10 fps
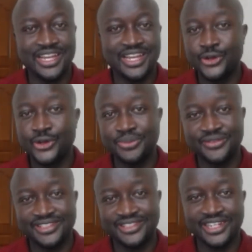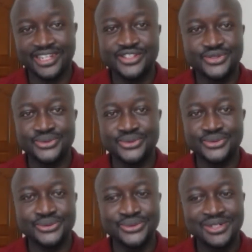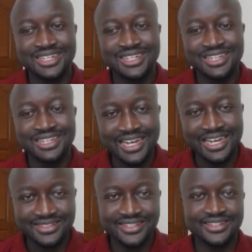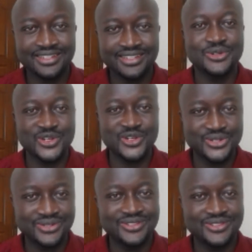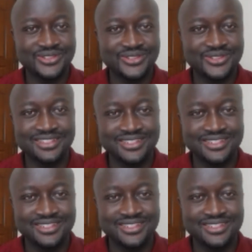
I hope I've tried to answer your question to the best